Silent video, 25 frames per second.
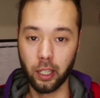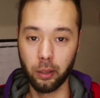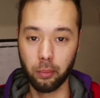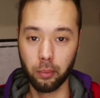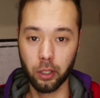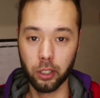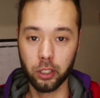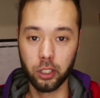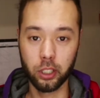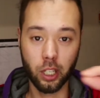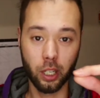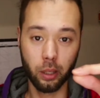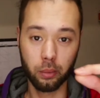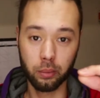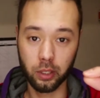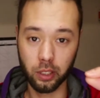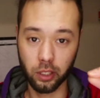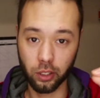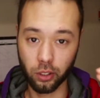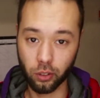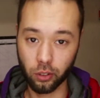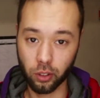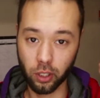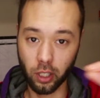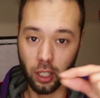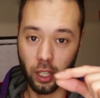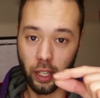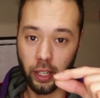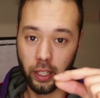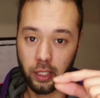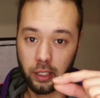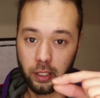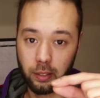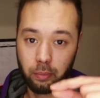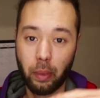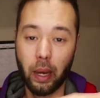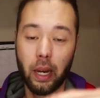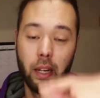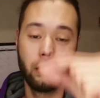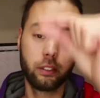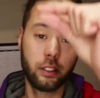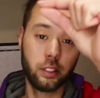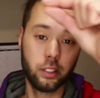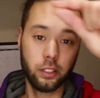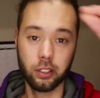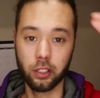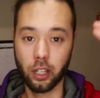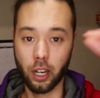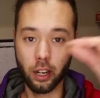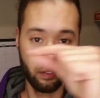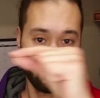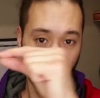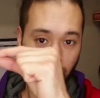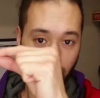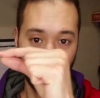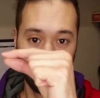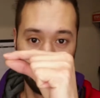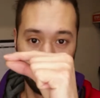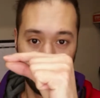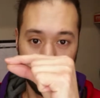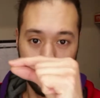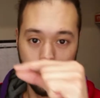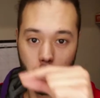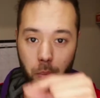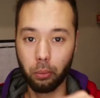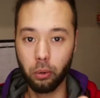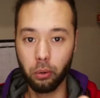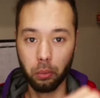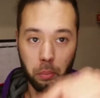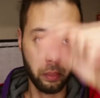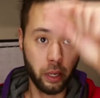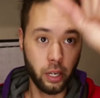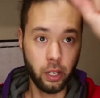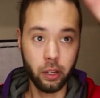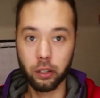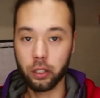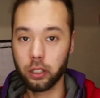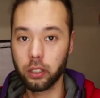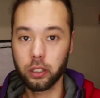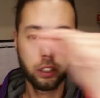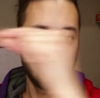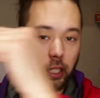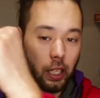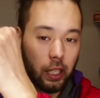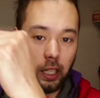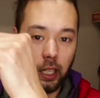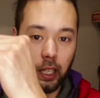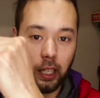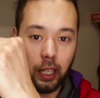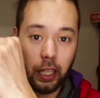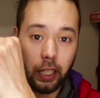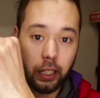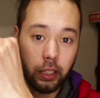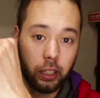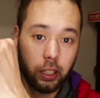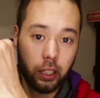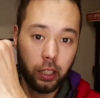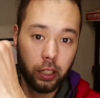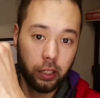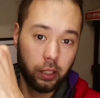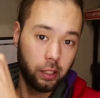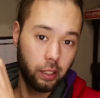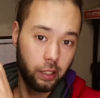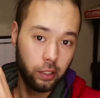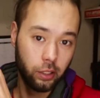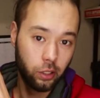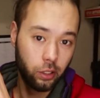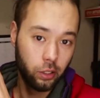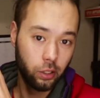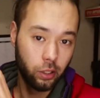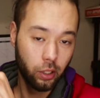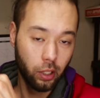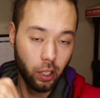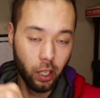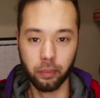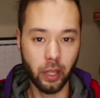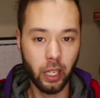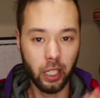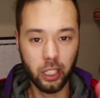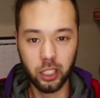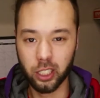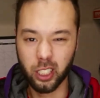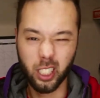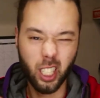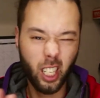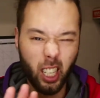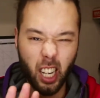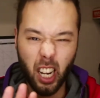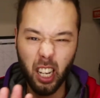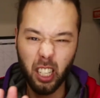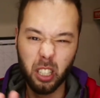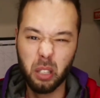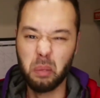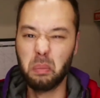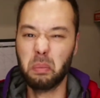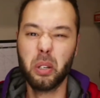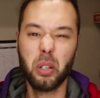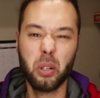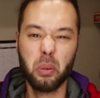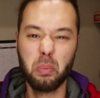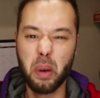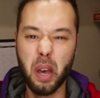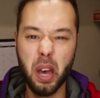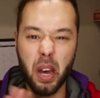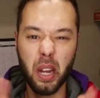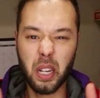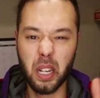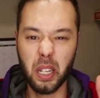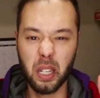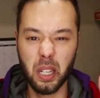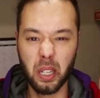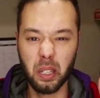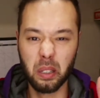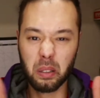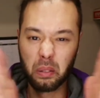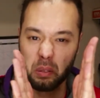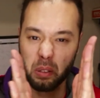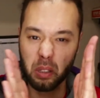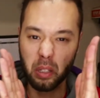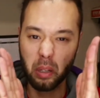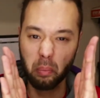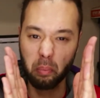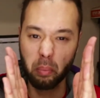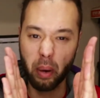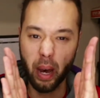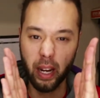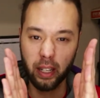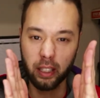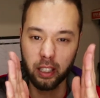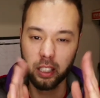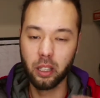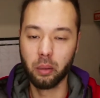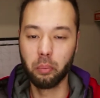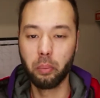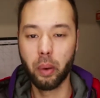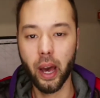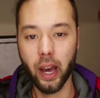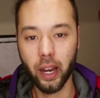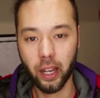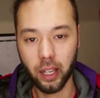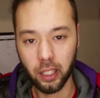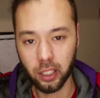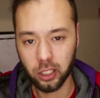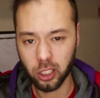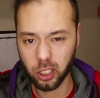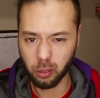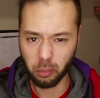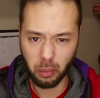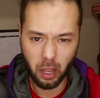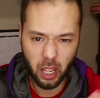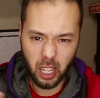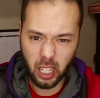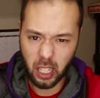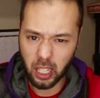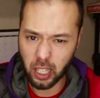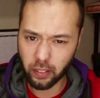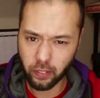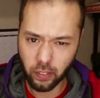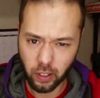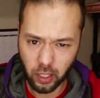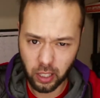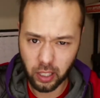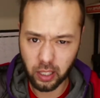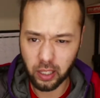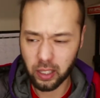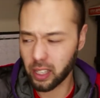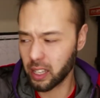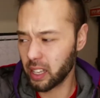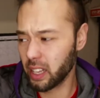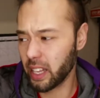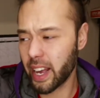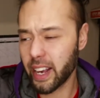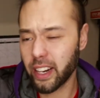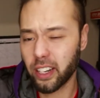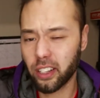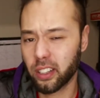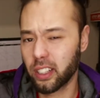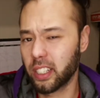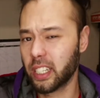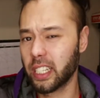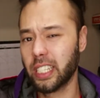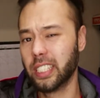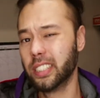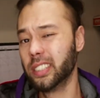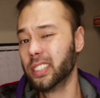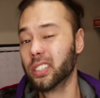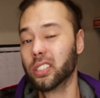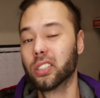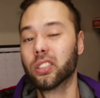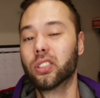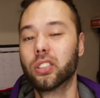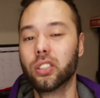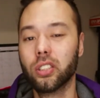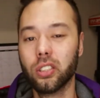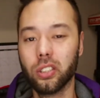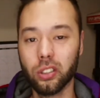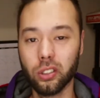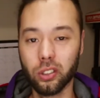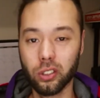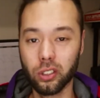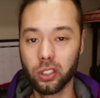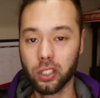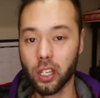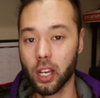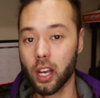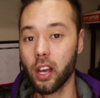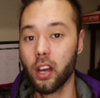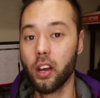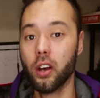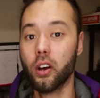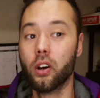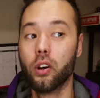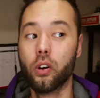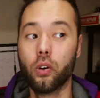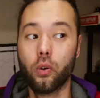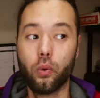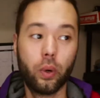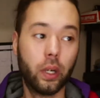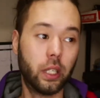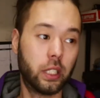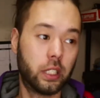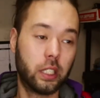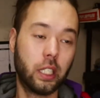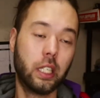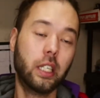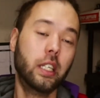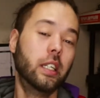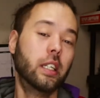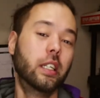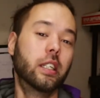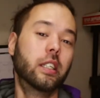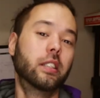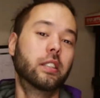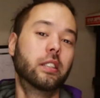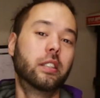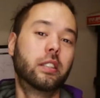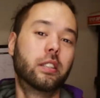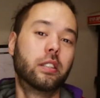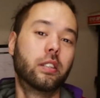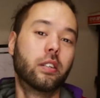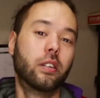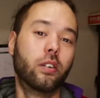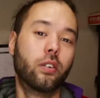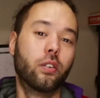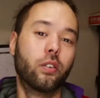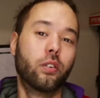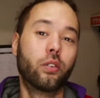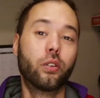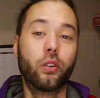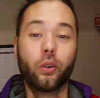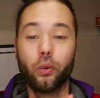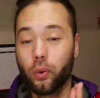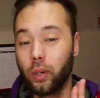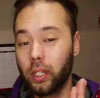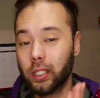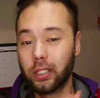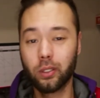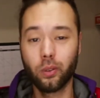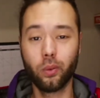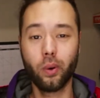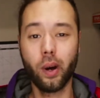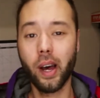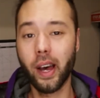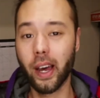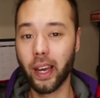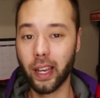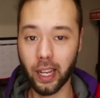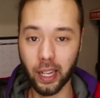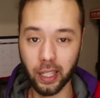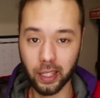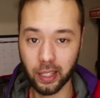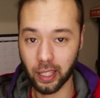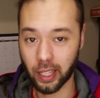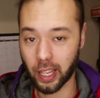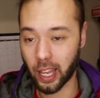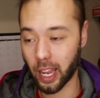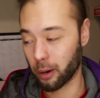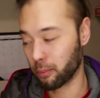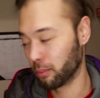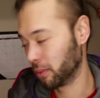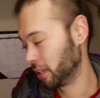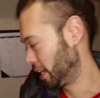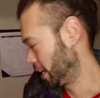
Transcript: image comes in through the lens, bounces off of a couple mirrors, and then into the sensor. They just cut out the middleman and then compacted the package to make it even lighter and easier to use, which is the reason why I got the camera